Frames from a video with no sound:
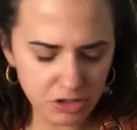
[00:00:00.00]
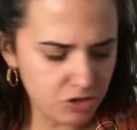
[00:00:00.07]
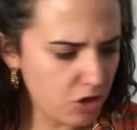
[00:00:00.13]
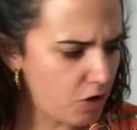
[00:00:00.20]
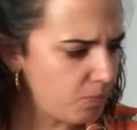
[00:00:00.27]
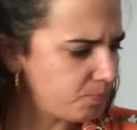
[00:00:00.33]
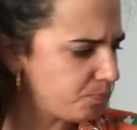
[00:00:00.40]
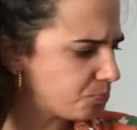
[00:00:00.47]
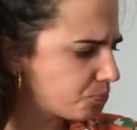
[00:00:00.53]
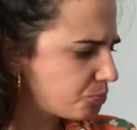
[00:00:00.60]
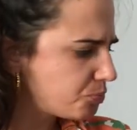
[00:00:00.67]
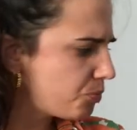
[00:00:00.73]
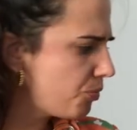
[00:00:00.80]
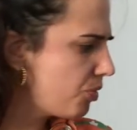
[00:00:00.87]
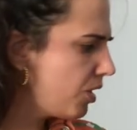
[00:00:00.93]
all
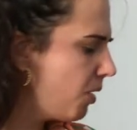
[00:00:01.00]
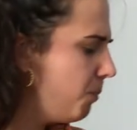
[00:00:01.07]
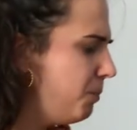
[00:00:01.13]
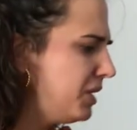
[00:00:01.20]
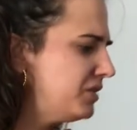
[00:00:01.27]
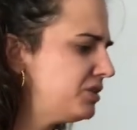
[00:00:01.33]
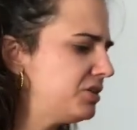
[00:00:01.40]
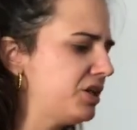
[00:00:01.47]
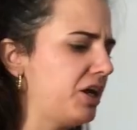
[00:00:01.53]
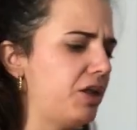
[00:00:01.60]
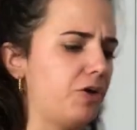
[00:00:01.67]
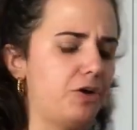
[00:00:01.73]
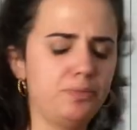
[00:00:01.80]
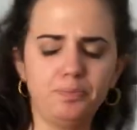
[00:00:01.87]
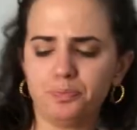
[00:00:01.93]
mixed together.